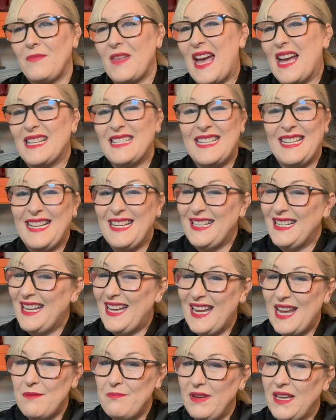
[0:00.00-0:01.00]
add it in
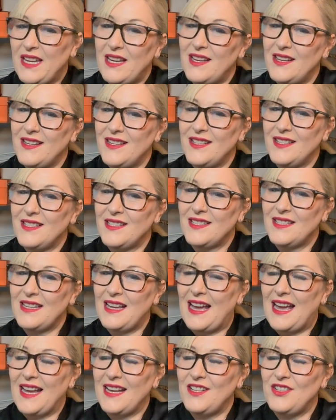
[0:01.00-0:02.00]
here because
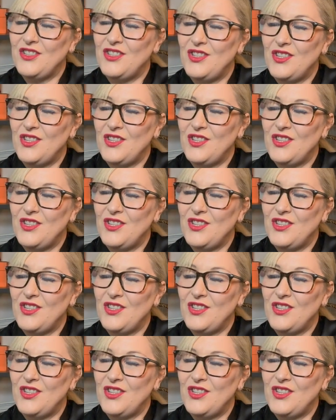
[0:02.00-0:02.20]
I